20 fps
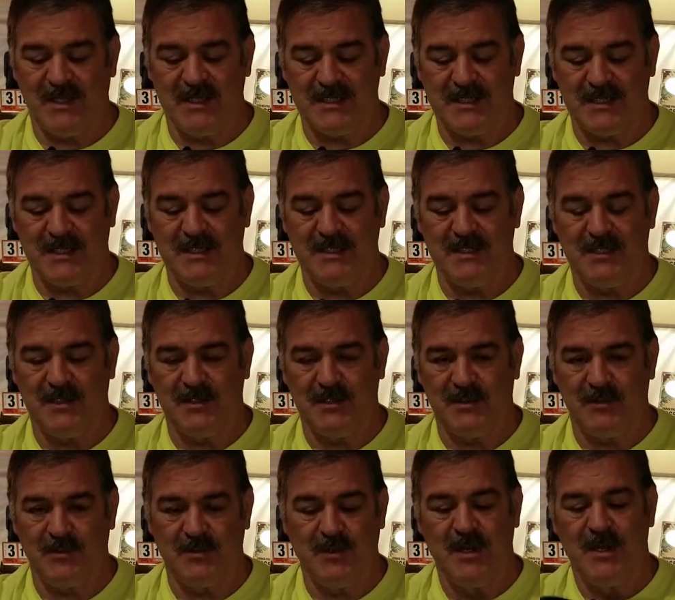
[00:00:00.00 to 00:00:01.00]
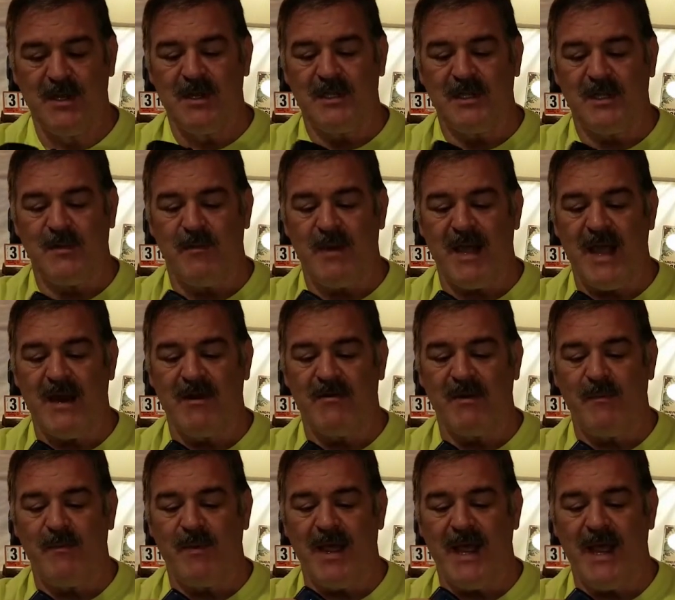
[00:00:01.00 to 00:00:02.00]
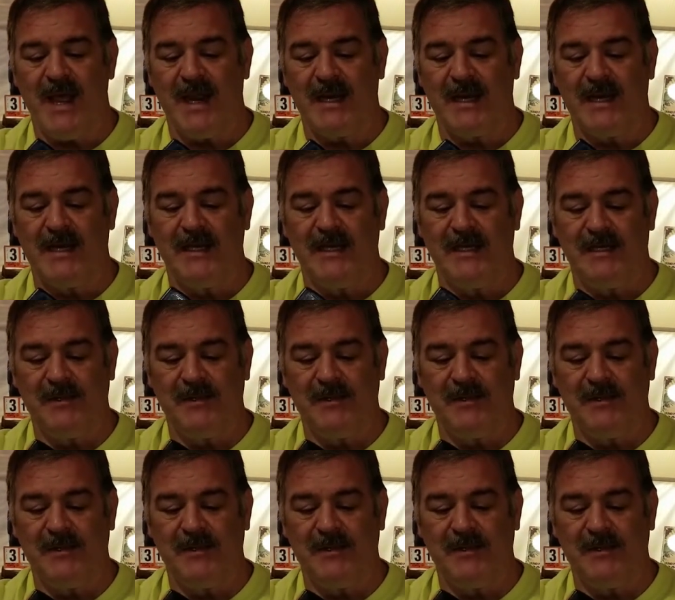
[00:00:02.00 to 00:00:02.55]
into the battery pack,